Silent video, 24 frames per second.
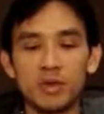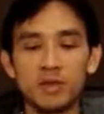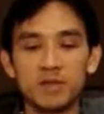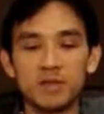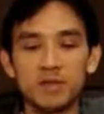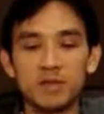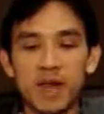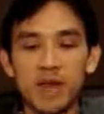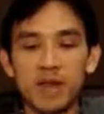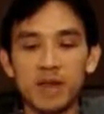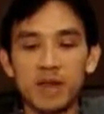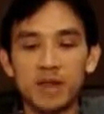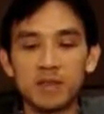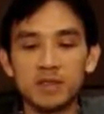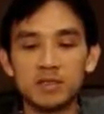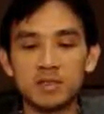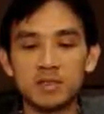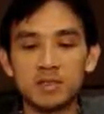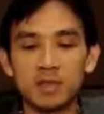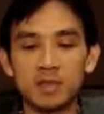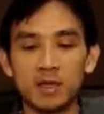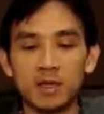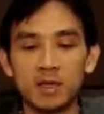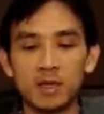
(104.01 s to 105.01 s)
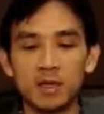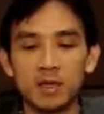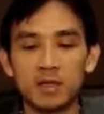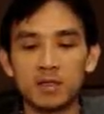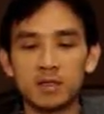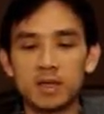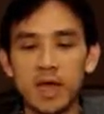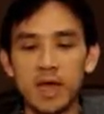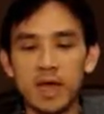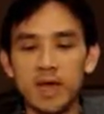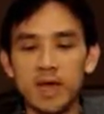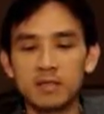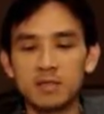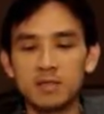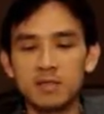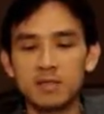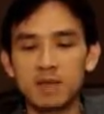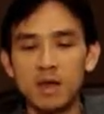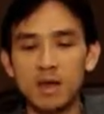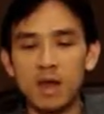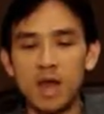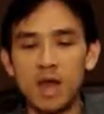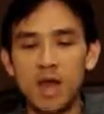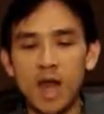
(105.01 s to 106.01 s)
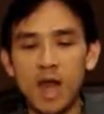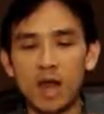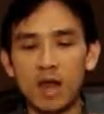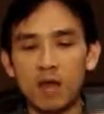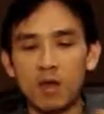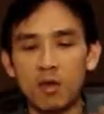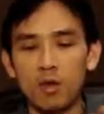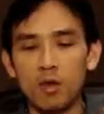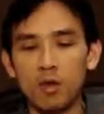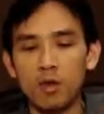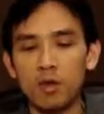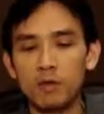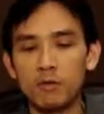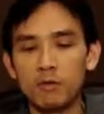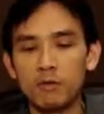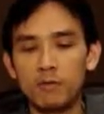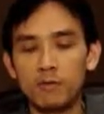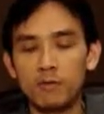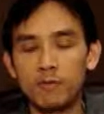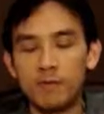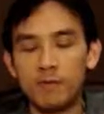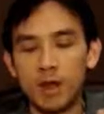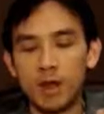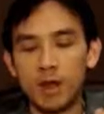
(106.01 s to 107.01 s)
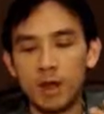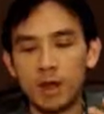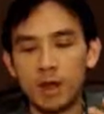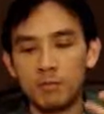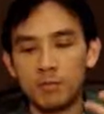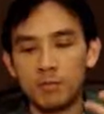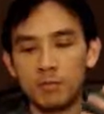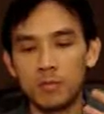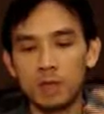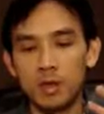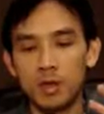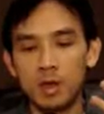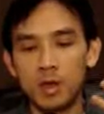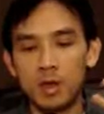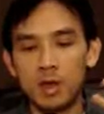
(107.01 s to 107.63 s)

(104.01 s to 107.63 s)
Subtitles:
is that it contains a lot of